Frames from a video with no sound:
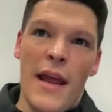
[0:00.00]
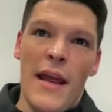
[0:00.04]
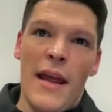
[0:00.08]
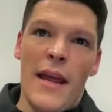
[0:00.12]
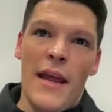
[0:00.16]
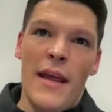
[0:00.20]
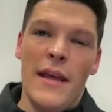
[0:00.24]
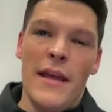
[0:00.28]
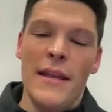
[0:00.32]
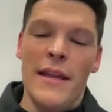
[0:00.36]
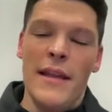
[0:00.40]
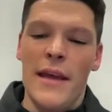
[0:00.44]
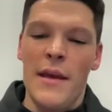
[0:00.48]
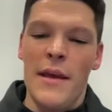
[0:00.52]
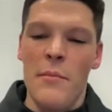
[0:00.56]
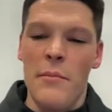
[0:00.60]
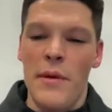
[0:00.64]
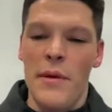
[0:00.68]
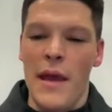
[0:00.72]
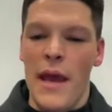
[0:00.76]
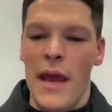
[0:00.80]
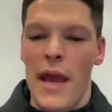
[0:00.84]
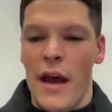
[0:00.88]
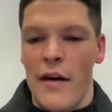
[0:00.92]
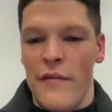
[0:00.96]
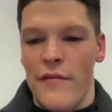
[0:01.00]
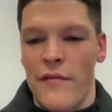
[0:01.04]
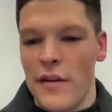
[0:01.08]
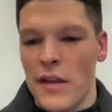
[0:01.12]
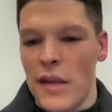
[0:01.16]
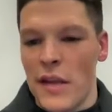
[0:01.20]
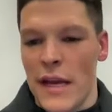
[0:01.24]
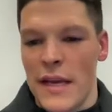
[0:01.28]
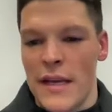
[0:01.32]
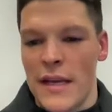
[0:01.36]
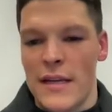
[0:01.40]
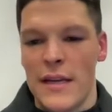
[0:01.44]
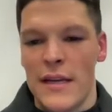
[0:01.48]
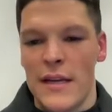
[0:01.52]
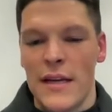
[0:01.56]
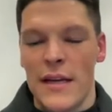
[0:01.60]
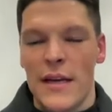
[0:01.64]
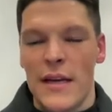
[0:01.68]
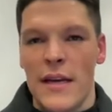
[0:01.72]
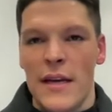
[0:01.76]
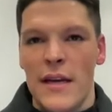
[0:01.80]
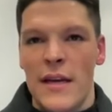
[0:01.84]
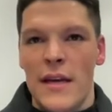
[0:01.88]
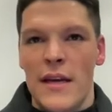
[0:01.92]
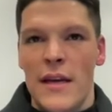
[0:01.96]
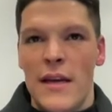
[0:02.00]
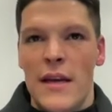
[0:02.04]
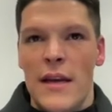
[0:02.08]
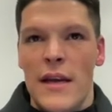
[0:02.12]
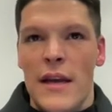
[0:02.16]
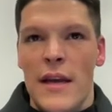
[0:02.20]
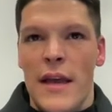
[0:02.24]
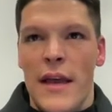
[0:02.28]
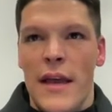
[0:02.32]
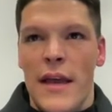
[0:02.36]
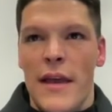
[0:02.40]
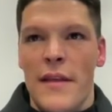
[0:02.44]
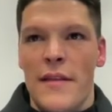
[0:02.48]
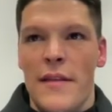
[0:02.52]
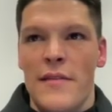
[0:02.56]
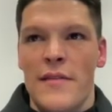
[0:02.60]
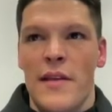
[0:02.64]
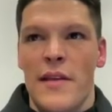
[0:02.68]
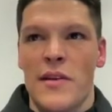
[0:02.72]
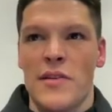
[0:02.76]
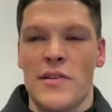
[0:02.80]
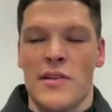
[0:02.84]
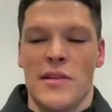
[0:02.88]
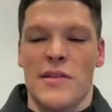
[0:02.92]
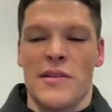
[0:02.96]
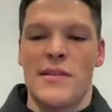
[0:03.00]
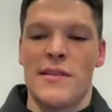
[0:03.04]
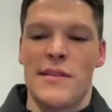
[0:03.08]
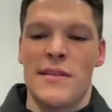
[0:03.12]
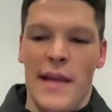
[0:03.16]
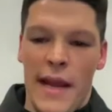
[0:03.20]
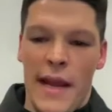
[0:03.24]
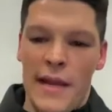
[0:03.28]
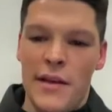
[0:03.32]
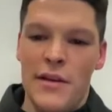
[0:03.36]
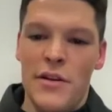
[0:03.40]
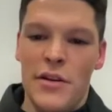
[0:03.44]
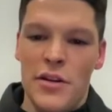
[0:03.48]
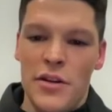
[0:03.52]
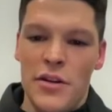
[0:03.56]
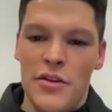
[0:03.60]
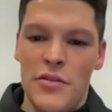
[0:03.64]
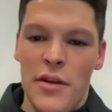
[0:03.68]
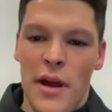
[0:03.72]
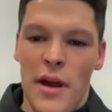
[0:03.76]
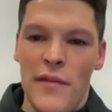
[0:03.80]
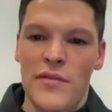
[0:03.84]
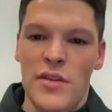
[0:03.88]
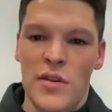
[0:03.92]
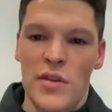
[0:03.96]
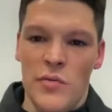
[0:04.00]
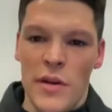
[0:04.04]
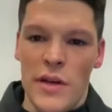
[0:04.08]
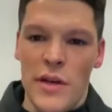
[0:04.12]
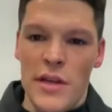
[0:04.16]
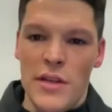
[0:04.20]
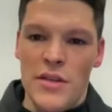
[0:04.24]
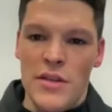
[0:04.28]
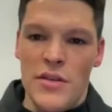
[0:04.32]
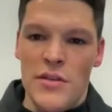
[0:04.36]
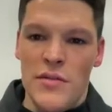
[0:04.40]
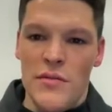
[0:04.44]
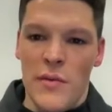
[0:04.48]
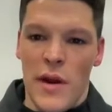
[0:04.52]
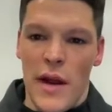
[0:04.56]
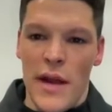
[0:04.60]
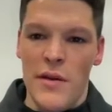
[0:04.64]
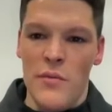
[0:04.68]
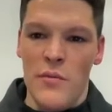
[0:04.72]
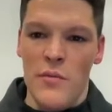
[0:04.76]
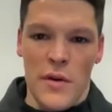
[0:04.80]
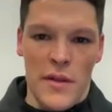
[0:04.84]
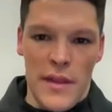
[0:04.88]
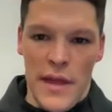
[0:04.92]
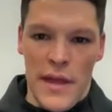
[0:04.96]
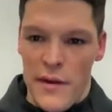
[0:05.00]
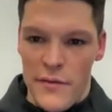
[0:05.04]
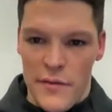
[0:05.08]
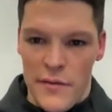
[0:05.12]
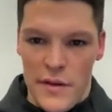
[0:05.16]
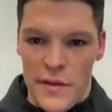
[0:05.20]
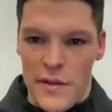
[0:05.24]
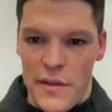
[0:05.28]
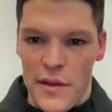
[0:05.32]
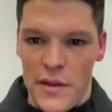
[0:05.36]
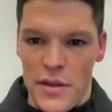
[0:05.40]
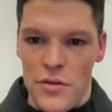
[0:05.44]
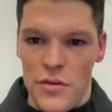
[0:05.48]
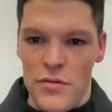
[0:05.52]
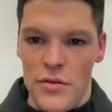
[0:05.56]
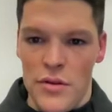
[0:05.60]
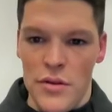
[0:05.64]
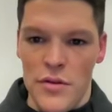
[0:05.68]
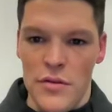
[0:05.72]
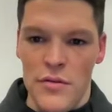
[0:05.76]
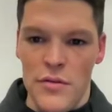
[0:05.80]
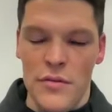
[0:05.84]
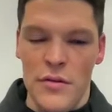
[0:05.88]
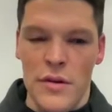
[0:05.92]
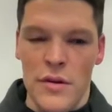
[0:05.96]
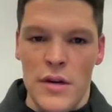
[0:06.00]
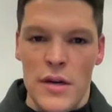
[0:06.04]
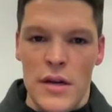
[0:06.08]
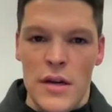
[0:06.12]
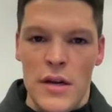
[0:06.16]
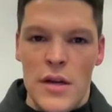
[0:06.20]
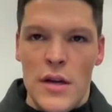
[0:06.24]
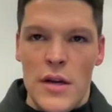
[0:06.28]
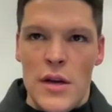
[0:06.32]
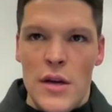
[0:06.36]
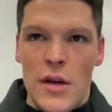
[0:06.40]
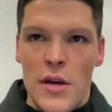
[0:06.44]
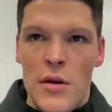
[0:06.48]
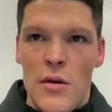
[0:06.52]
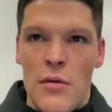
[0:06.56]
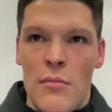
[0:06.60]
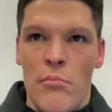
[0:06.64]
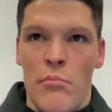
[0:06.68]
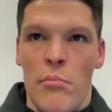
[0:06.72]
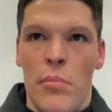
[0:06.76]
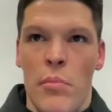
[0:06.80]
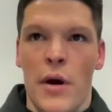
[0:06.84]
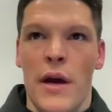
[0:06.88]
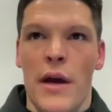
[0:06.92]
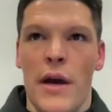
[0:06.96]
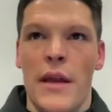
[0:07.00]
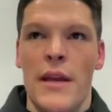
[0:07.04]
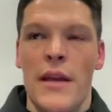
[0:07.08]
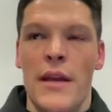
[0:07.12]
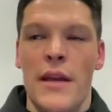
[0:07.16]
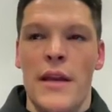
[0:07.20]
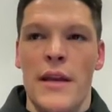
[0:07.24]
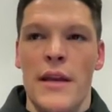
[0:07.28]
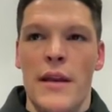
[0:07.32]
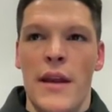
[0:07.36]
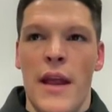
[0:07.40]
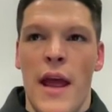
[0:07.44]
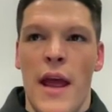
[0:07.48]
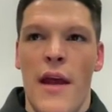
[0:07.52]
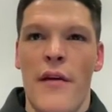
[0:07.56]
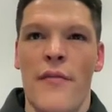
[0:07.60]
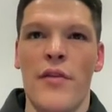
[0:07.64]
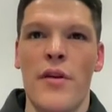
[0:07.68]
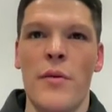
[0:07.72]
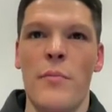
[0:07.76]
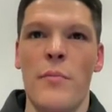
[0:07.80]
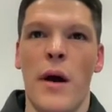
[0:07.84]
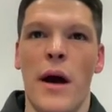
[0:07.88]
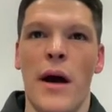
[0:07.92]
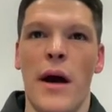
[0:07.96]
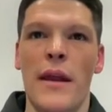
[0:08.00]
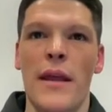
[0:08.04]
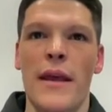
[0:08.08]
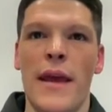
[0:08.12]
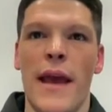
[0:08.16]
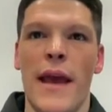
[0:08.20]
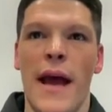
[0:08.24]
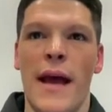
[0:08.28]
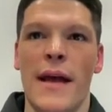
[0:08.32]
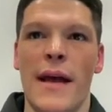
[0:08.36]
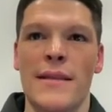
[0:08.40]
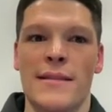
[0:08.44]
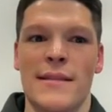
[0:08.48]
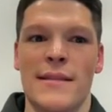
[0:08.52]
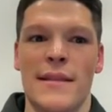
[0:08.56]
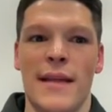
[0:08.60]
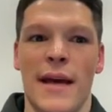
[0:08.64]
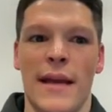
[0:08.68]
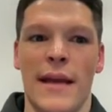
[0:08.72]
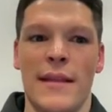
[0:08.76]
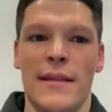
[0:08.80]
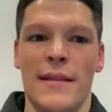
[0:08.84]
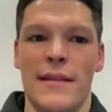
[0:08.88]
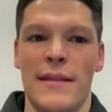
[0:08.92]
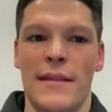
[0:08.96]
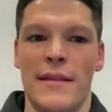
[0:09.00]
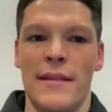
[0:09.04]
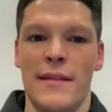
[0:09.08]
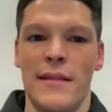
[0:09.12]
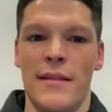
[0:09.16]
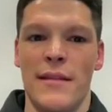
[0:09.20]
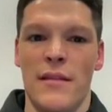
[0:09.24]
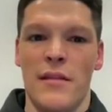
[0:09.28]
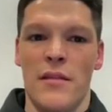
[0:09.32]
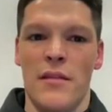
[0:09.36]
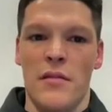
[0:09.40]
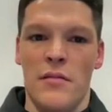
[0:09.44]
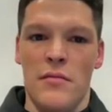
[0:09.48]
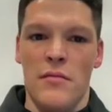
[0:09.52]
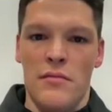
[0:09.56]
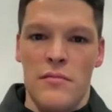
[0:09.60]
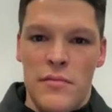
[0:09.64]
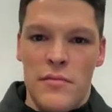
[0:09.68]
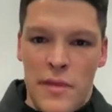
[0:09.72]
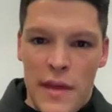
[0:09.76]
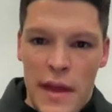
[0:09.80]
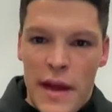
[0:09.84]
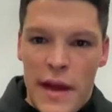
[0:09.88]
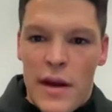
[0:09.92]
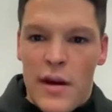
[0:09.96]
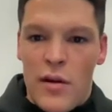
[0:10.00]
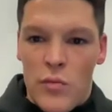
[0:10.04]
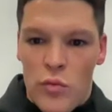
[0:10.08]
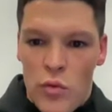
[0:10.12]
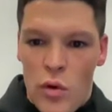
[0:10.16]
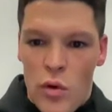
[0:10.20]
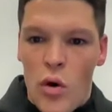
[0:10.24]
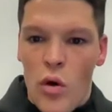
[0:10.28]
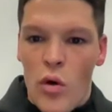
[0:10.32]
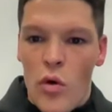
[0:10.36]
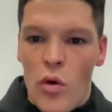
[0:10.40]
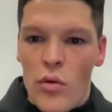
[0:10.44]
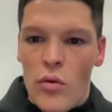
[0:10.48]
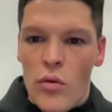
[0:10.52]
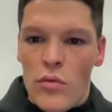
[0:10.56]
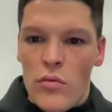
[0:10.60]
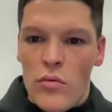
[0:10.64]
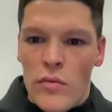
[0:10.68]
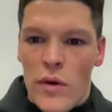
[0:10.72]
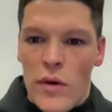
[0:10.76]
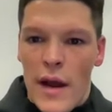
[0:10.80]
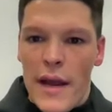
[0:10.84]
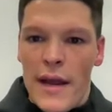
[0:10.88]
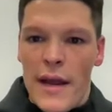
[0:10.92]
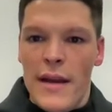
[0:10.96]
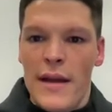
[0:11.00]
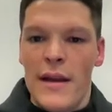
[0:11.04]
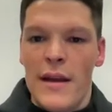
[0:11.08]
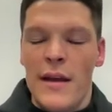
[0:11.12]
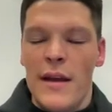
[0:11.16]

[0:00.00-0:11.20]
in the NBA, I feel like there's a standard you have to reach, right, with everything you do, but everybody has like their role, right?